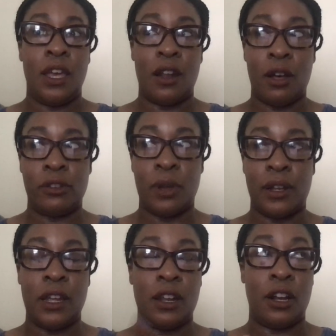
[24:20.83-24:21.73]
And also, I
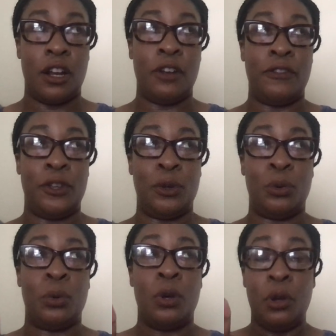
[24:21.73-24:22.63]
think in the
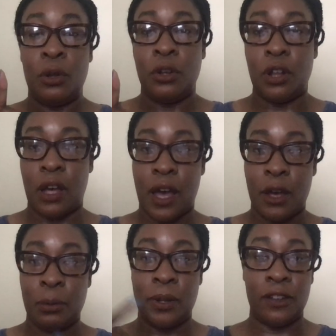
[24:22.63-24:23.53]
interview, the
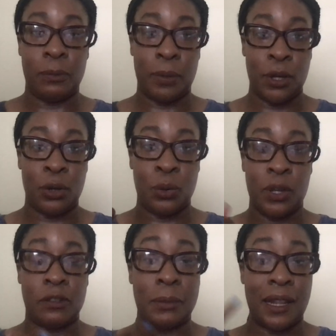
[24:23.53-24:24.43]
guy who plays Bo
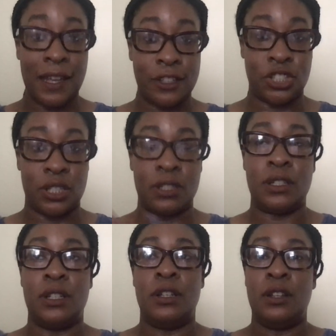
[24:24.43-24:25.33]
is
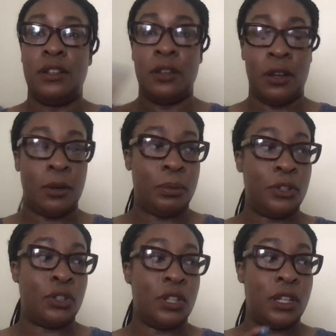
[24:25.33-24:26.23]
Malaysian,
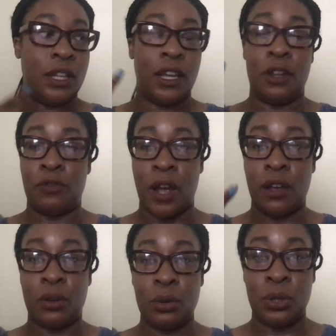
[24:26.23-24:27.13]
particularly, and
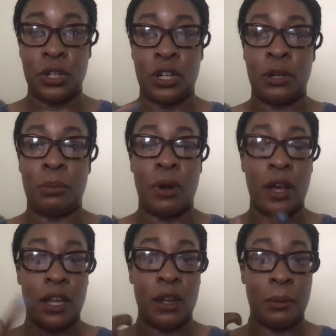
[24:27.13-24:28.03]
Ryan Coogler
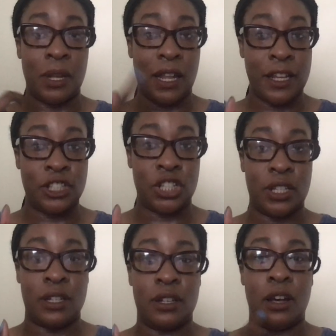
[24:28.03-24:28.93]
brought in a
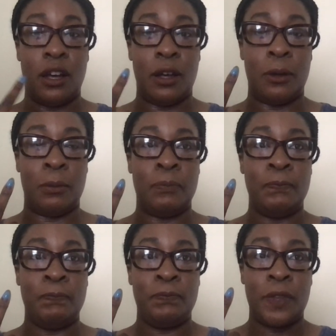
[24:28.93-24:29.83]
Malaysian, I'm
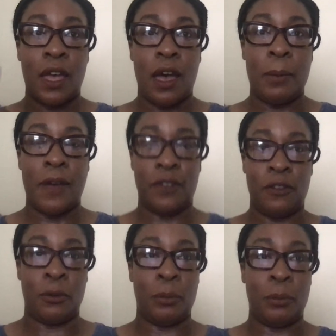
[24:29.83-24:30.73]
gonna have
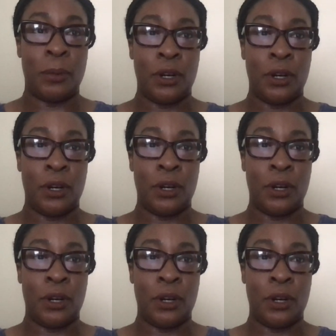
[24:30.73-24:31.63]
to remember,
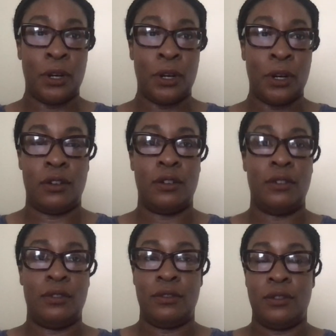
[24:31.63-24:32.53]

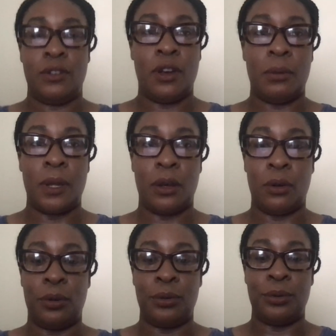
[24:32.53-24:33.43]
I'm like
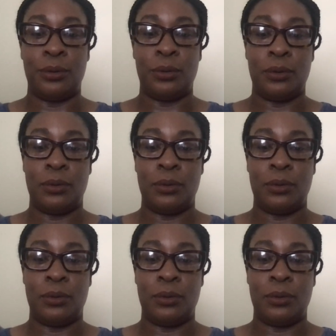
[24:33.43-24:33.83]
on Google.